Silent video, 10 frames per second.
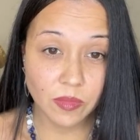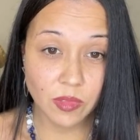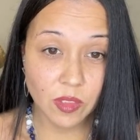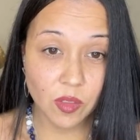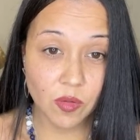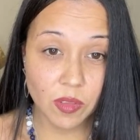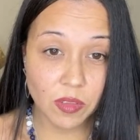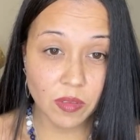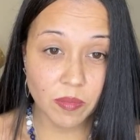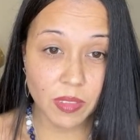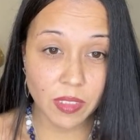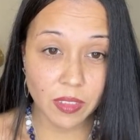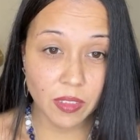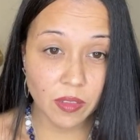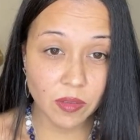You're welcome,
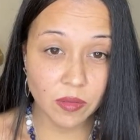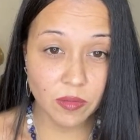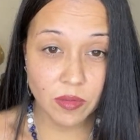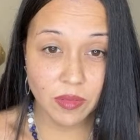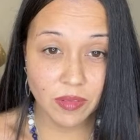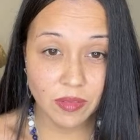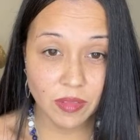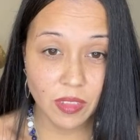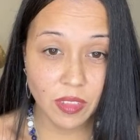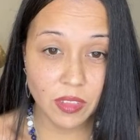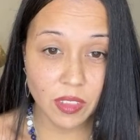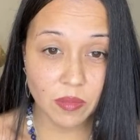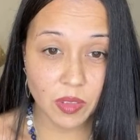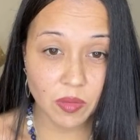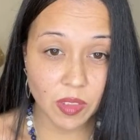Paulino. Anytime,
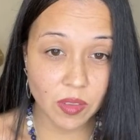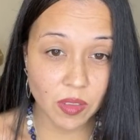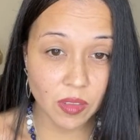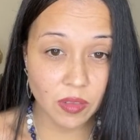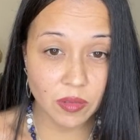sweetheart.